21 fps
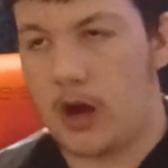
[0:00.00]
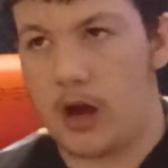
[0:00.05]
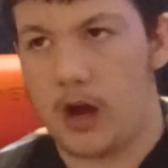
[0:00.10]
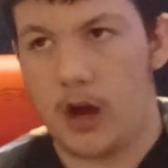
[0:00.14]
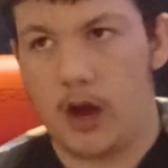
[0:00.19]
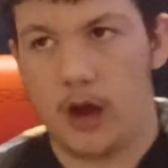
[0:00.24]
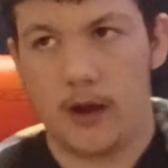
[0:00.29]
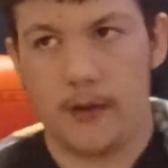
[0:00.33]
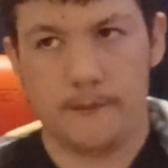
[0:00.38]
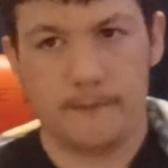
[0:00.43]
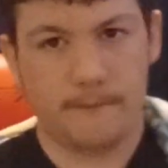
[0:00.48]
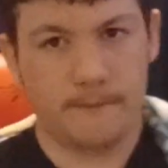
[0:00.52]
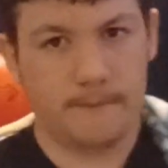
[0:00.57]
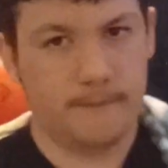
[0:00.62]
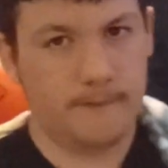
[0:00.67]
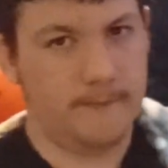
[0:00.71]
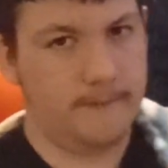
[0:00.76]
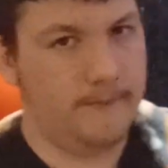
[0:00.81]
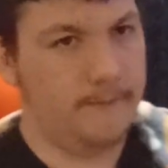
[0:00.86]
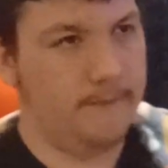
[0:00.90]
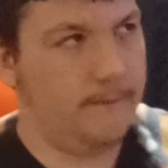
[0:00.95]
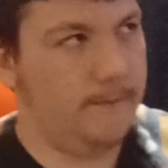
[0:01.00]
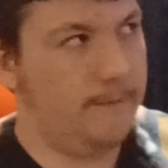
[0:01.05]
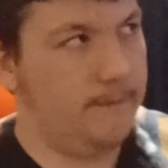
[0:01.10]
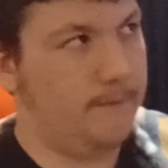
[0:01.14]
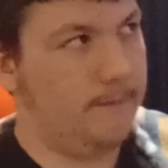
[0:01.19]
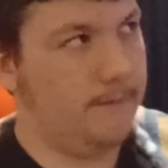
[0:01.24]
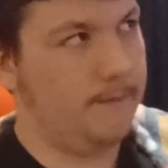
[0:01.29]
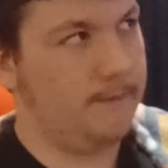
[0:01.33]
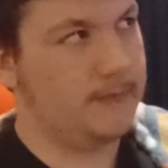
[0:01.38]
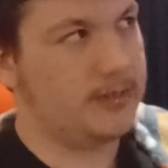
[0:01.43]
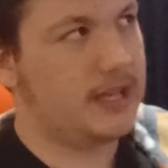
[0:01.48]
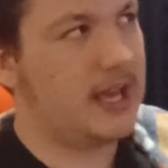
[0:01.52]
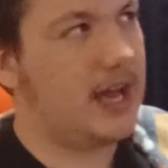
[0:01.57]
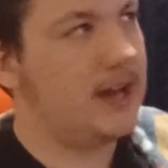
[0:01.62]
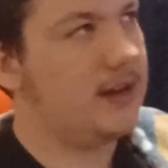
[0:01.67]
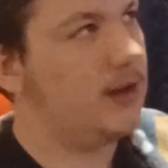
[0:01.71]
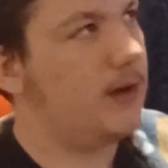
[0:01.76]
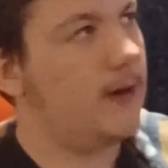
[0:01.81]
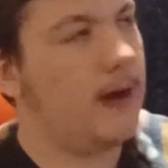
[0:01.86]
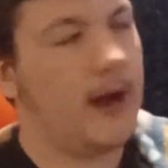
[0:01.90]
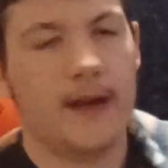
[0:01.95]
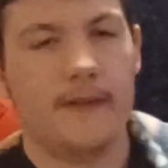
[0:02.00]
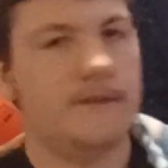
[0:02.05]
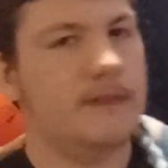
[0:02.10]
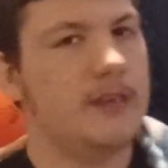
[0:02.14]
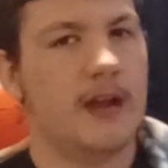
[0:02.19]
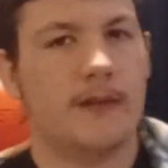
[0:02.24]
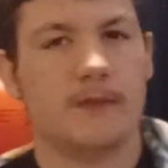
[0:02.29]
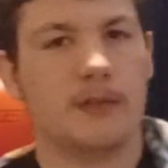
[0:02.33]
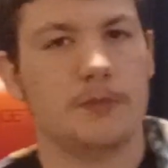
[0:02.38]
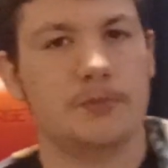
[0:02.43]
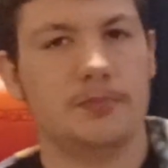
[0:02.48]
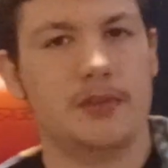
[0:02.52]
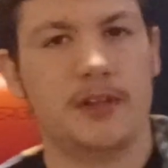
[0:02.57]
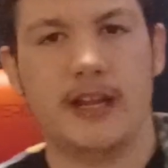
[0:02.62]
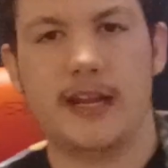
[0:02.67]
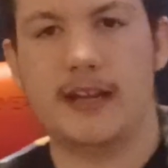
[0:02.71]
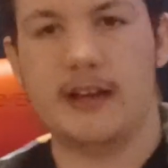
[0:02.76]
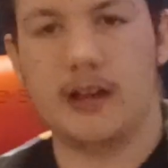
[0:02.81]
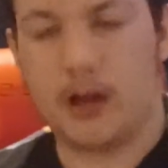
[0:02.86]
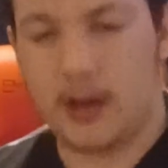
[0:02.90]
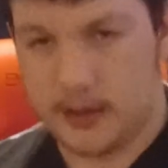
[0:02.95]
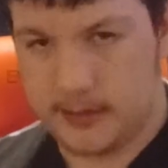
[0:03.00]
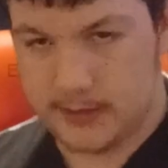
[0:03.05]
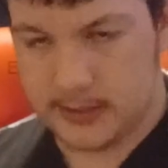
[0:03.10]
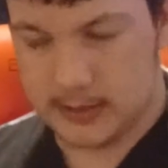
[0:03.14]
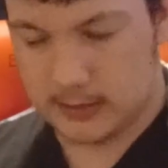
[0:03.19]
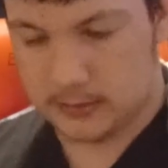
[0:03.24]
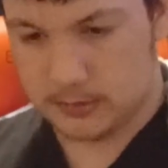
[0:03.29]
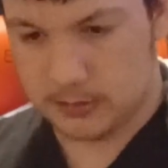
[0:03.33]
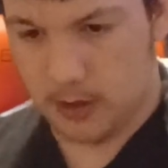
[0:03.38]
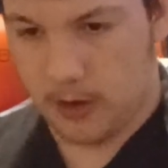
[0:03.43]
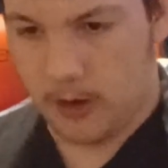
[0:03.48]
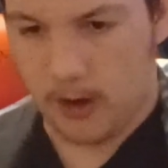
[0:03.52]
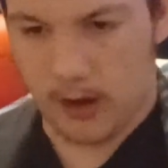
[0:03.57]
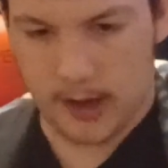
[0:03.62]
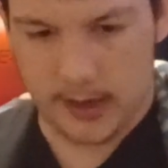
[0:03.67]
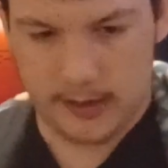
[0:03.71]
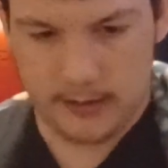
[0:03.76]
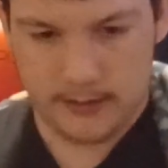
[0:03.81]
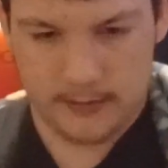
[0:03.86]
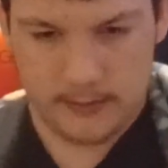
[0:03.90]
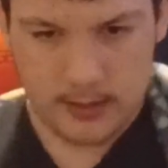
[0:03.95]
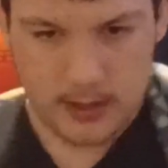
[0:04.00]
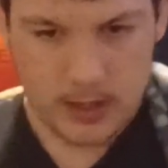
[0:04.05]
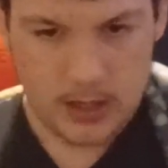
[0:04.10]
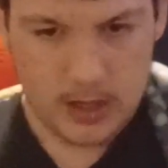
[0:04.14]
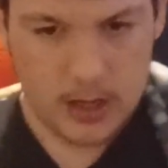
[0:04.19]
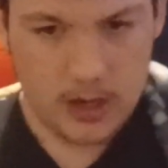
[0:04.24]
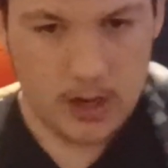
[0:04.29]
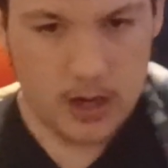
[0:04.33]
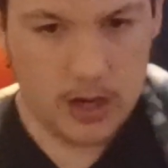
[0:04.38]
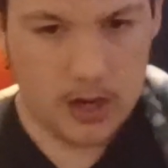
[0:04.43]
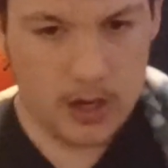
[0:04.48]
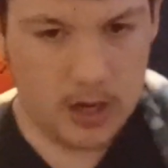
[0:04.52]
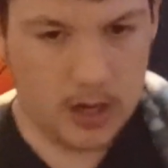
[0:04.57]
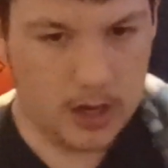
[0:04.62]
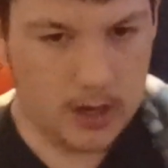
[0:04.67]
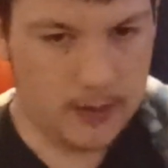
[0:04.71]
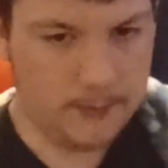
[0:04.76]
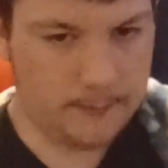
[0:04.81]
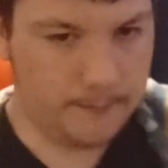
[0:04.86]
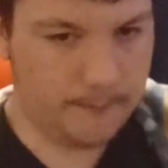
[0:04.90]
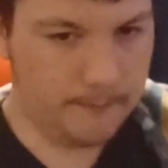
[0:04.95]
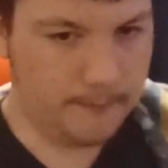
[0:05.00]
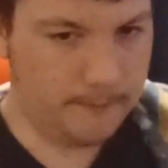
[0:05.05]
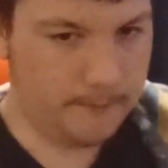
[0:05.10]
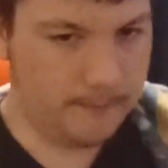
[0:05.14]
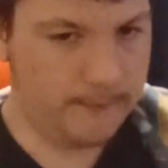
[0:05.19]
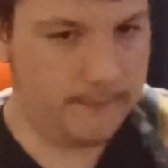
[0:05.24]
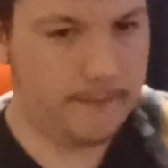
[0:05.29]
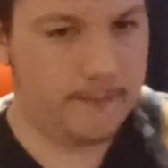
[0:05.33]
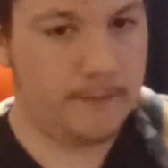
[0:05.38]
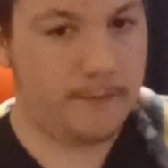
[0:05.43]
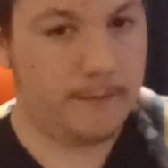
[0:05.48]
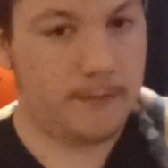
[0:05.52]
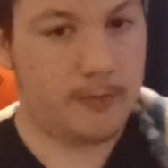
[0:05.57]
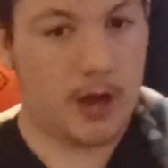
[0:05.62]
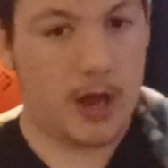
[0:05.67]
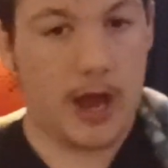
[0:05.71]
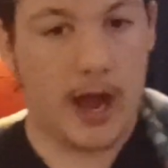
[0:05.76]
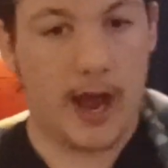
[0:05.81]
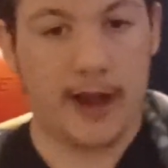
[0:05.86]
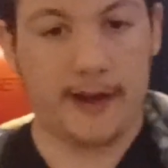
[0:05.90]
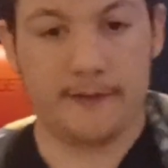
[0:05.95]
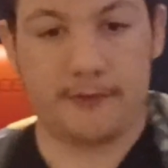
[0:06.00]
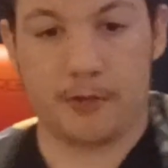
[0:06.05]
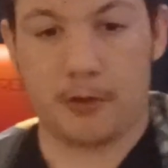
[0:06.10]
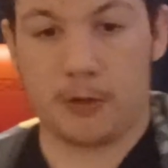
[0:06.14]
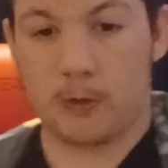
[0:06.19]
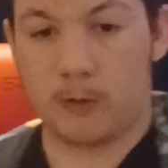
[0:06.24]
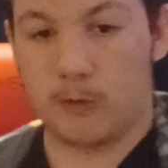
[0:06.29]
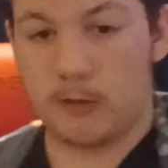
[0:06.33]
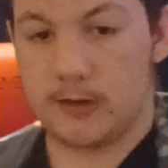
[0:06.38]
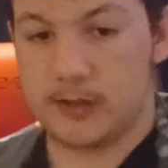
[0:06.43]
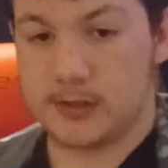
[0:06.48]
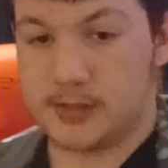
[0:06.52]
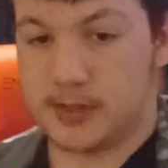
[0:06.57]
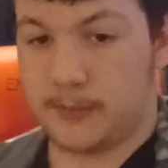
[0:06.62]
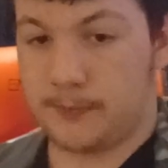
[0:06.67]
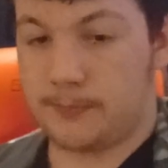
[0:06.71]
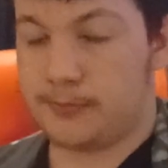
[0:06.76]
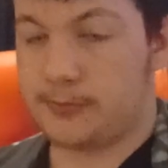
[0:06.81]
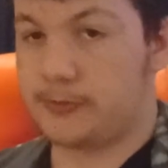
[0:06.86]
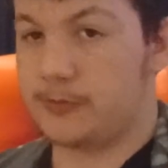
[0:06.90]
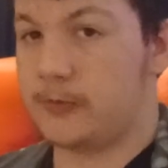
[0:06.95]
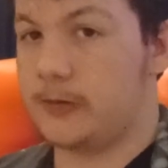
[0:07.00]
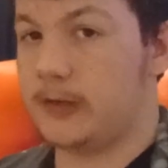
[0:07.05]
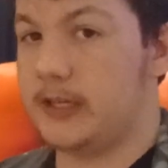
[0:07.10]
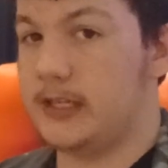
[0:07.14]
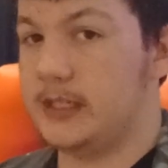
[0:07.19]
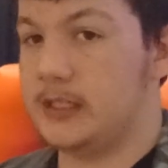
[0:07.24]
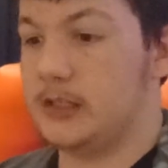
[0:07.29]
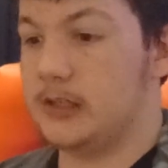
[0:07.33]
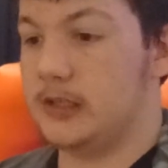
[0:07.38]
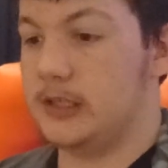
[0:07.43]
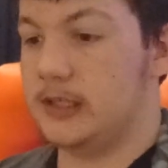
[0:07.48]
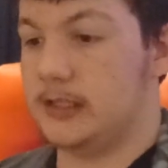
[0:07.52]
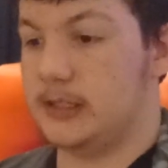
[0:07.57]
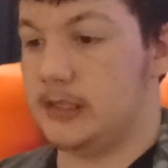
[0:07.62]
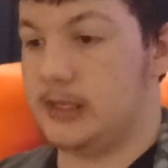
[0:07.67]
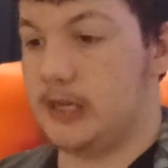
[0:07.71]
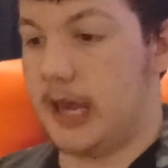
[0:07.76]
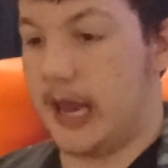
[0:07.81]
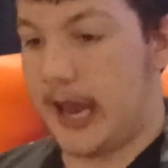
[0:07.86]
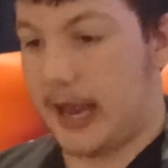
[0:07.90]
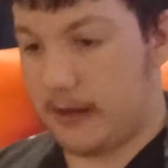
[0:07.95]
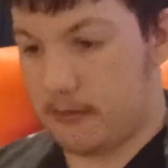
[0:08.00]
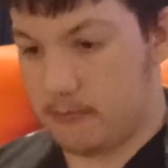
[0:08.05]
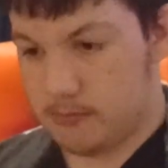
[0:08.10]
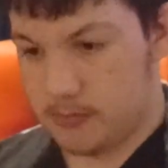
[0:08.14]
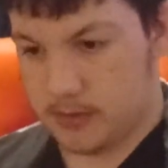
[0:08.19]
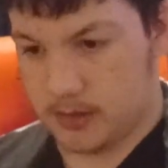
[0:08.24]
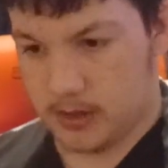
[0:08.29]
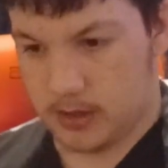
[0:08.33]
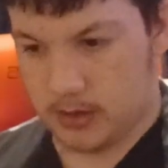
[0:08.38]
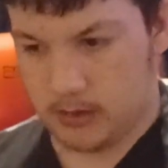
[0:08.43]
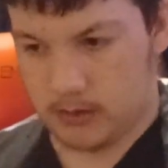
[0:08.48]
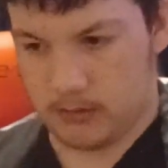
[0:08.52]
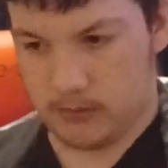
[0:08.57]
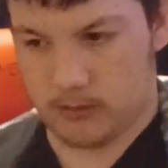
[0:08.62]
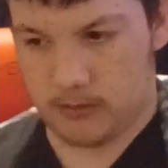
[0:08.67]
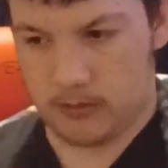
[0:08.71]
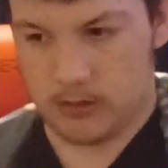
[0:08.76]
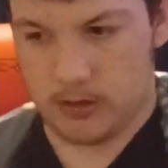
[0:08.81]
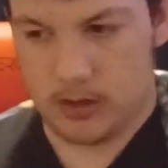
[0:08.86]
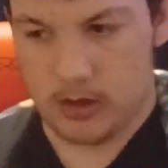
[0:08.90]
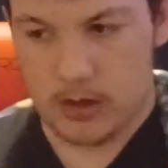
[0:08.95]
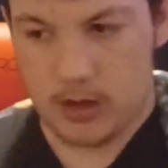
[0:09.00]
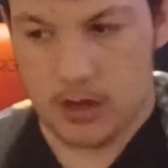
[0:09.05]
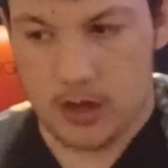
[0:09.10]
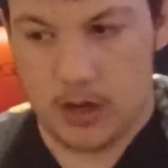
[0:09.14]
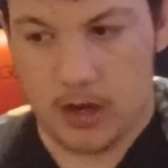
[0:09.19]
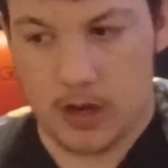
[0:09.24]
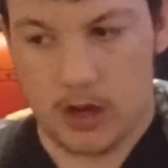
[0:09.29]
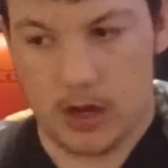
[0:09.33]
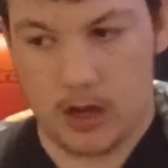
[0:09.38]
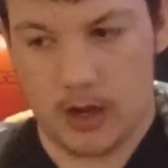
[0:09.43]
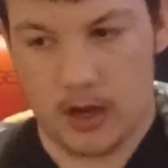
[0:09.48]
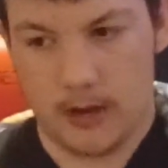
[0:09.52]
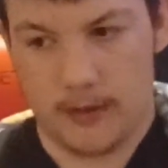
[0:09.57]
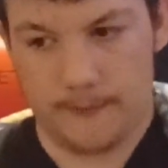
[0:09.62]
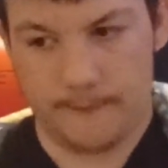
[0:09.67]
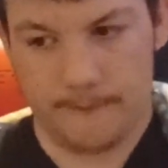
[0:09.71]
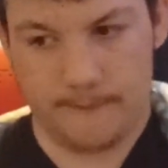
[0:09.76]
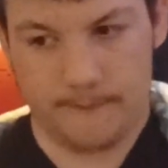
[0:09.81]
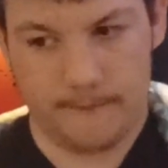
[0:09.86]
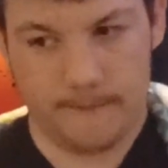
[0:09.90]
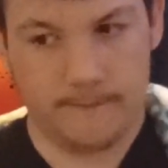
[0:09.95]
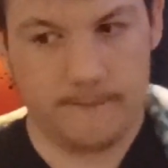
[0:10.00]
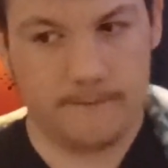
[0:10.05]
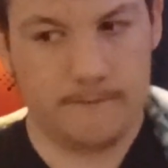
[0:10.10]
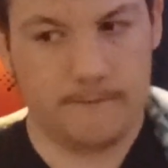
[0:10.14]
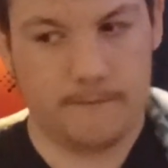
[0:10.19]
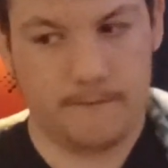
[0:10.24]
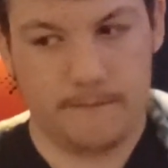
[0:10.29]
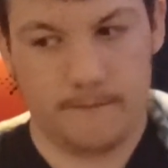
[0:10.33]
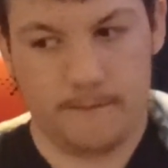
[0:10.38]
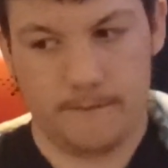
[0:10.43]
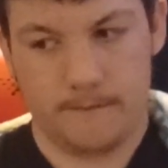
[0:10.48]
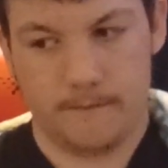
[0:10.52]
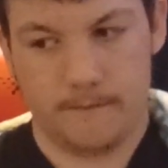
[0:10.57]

Um, yeah, no, I've never played Until Dawn. Um, I've heard it's a pretty good game, though. Um,